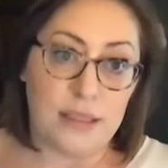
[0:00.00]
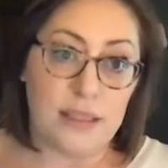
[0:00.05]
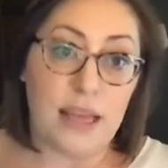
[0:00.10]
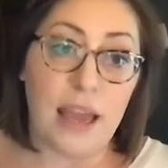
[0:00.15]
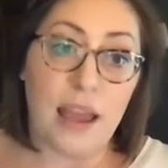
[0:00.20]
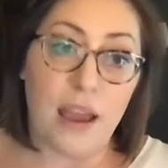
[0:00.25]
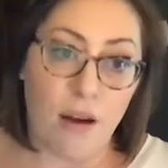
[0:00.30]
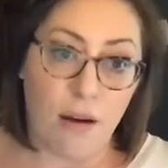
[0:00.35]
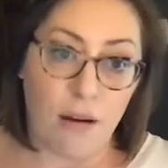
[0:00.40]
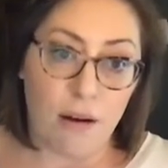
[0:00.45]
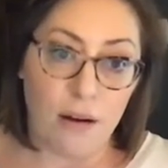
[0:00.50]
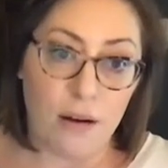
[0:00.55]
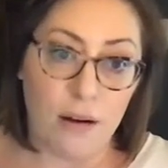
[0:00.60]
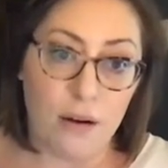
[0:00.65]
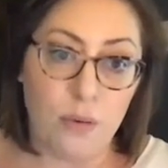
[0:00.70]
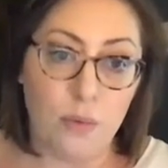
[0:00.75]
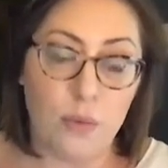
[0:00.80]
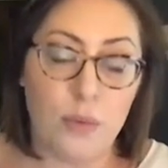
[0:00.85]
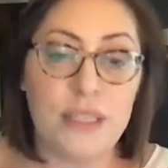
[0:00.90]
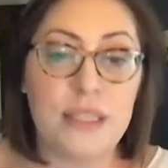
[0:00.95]
they are.
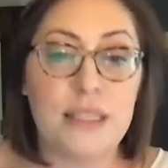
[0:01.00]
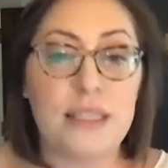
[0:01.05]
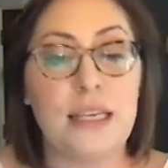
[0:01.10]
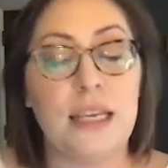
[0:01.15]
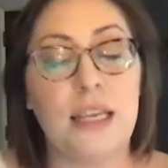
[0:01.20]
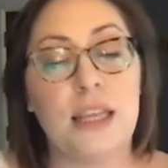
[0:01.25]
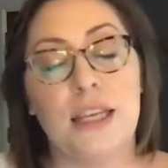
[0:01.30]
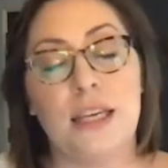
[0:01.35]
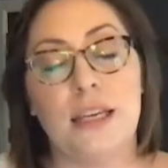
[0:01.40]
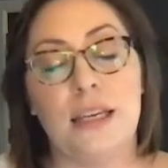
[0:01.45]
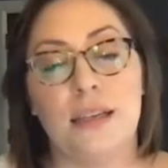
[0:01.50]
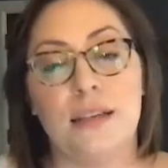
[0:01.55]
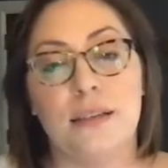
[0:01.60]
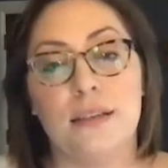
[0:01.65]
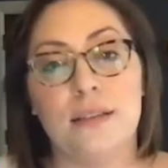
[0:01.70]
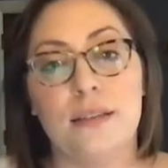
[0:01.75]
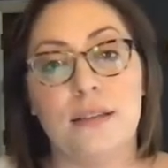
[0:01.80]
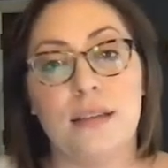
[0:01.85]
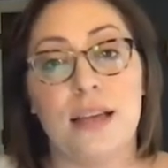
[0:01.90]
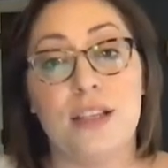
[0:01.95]
We see
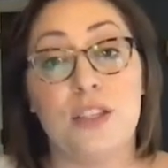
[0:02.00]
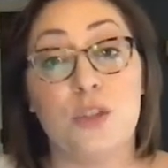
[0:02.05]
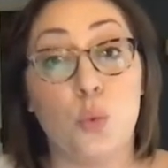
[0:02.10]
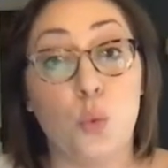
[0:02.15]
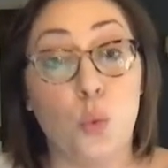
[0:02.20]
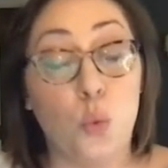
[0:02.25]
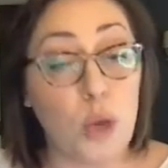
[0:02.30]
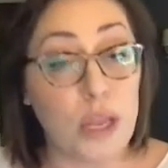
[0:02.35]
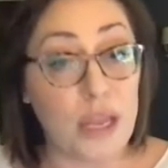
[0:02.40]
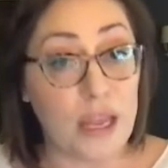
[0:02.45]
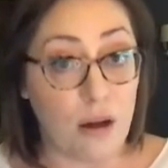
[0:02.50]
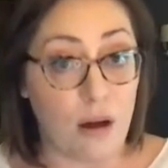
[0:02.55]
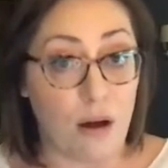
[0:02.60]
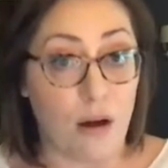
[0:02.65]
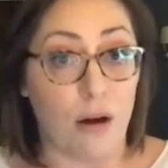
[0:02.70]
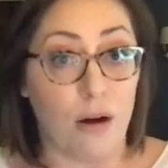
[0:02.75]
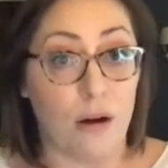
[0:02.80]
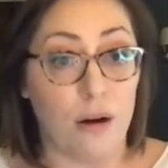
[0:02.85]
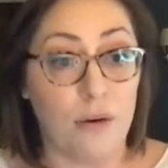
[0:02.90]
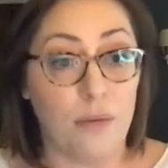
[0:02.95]
things as we
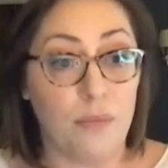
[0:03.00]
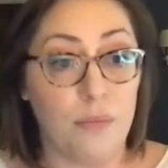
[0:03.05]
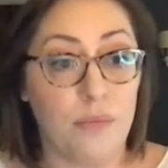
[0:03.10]
are.